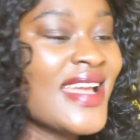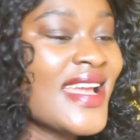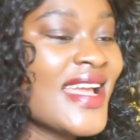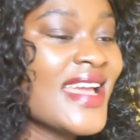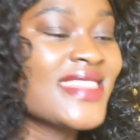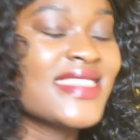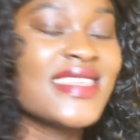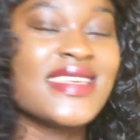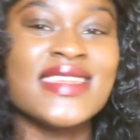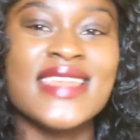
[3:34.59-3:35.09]

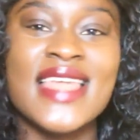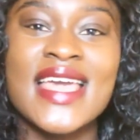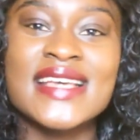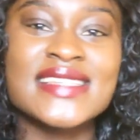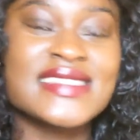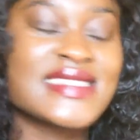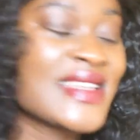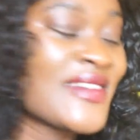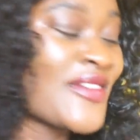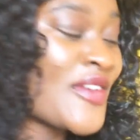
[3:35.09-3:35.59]
and the
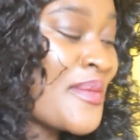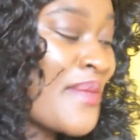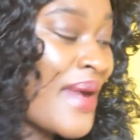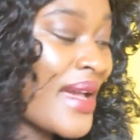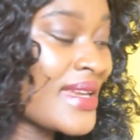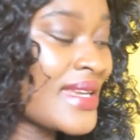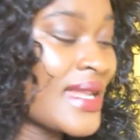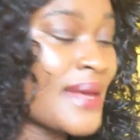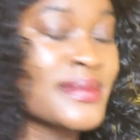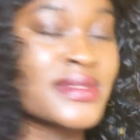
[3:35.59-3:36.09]
next level
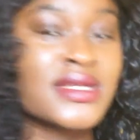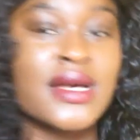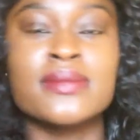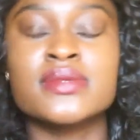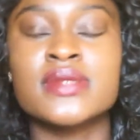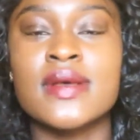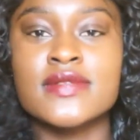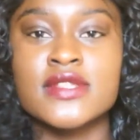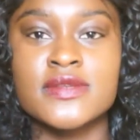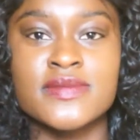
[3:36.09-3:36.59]
man them comes
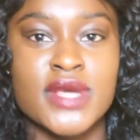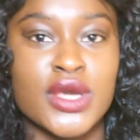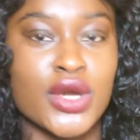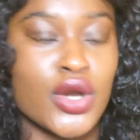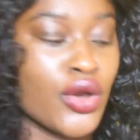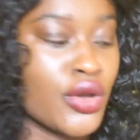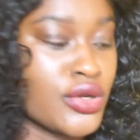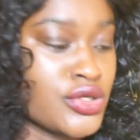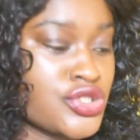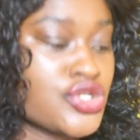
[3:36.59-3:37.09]
up to me and goes,